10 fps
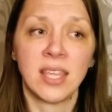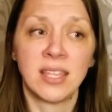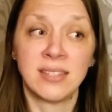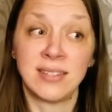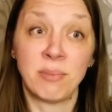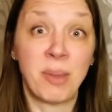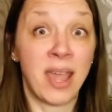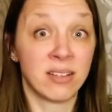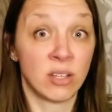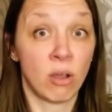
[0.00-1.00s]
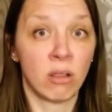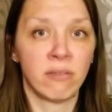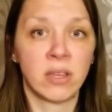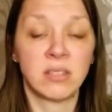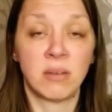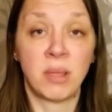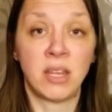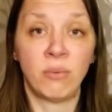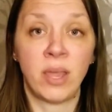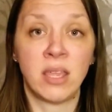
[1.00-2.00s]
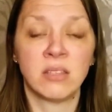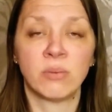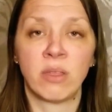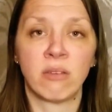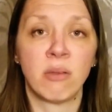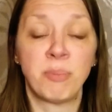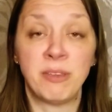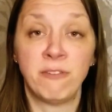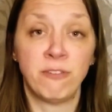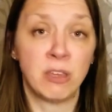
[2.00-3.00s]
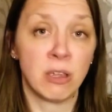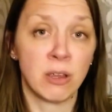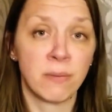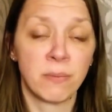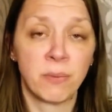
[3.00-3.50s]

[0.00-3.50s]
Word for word: this is impacting all of us in many ways, whether it be fear,